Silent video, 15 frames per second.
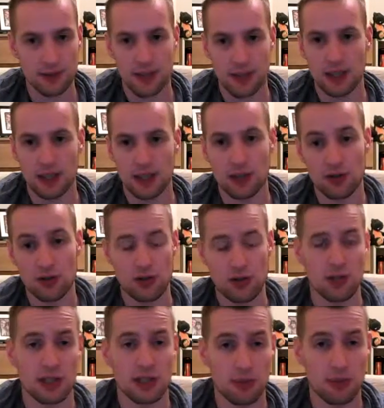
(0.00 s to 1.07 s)
Now those that played
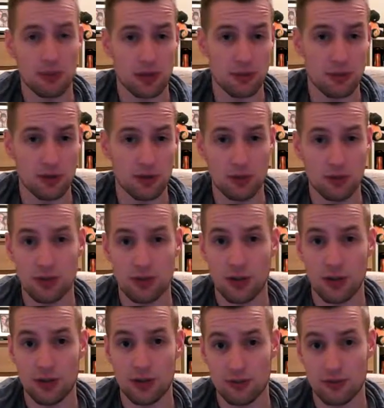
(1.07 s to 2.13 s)
WWE
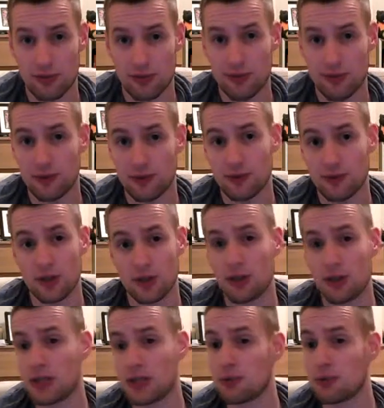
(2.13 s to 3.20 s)
Supercard, the reference of a
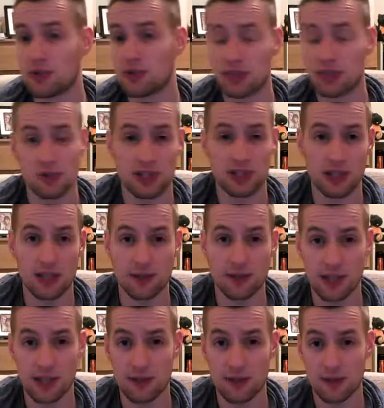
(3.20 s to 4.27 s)
goalkeeper is similar to that of a
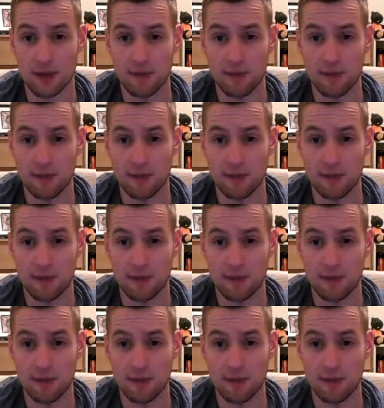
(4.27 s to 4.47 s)
diva.